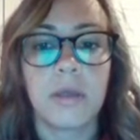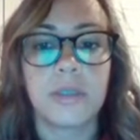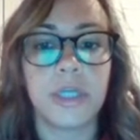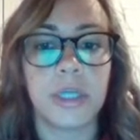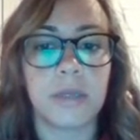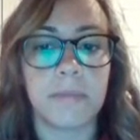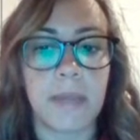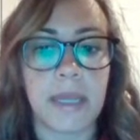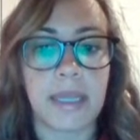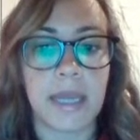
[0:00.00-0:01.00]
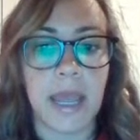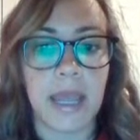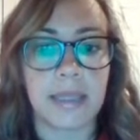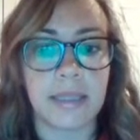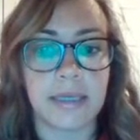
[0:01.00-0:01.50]
She could make an
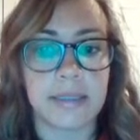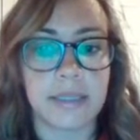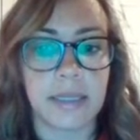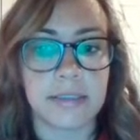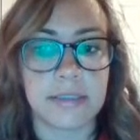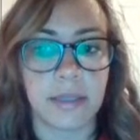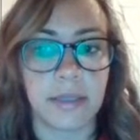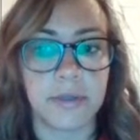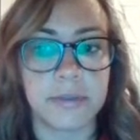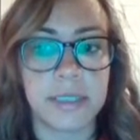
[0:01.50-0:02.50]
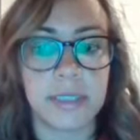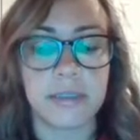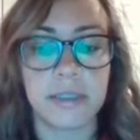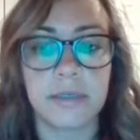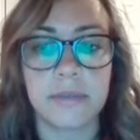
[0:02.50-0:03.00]
egg that contains the little d
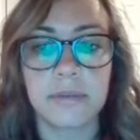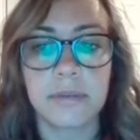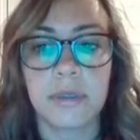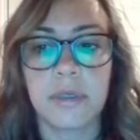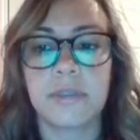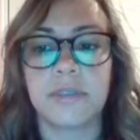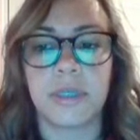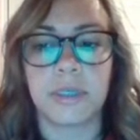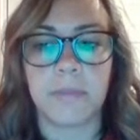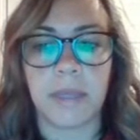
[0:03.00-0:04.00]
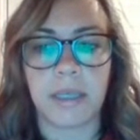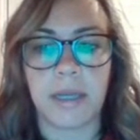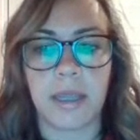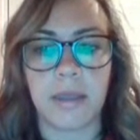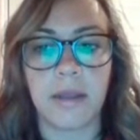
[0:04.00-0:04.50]
allele. She could make
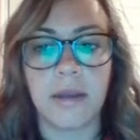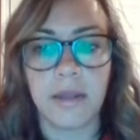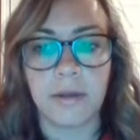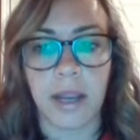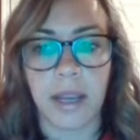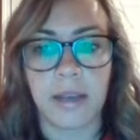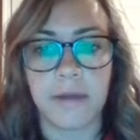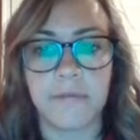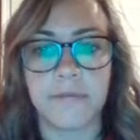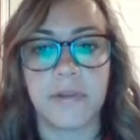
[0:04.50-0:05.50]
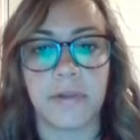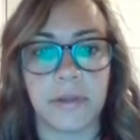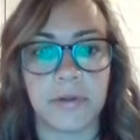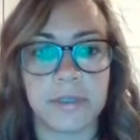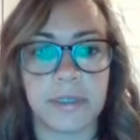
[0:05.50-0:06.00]
another egg of the
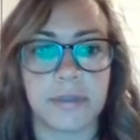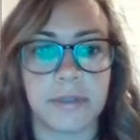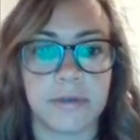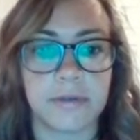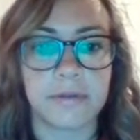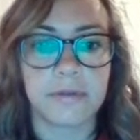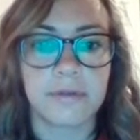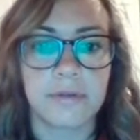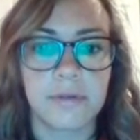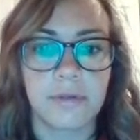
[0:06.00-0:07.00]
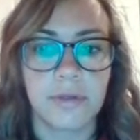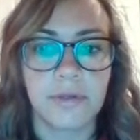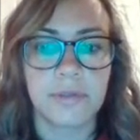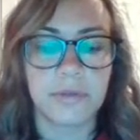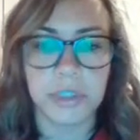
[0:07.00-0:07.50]
little d allele.
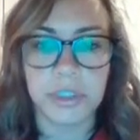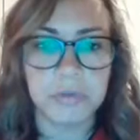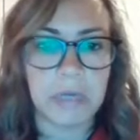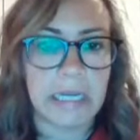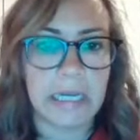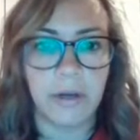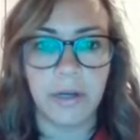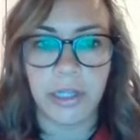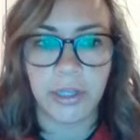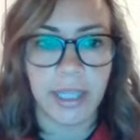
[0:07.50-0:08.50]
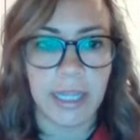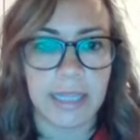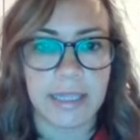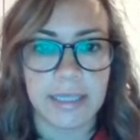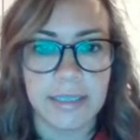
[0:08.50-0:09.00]
So just right here and looking
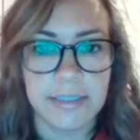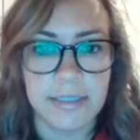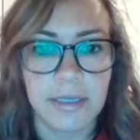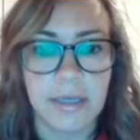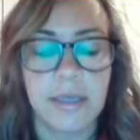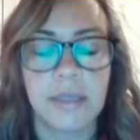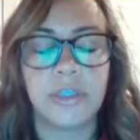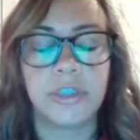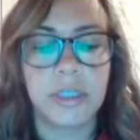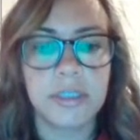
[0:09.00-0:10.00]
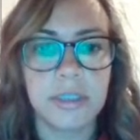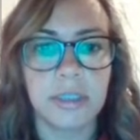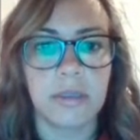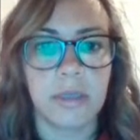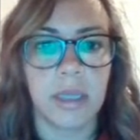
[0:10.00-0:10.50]
at this, just
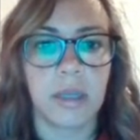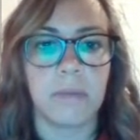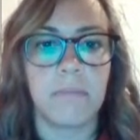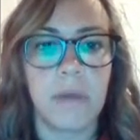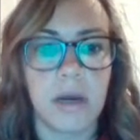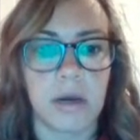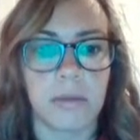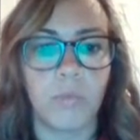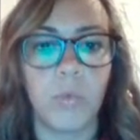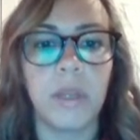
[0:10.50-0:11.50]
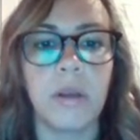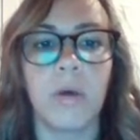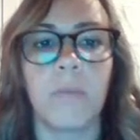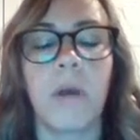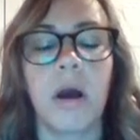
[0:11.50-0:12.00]
at looking at mom, we
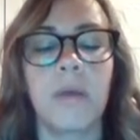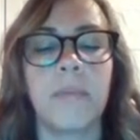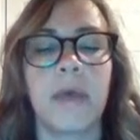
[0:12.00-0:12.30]
know mom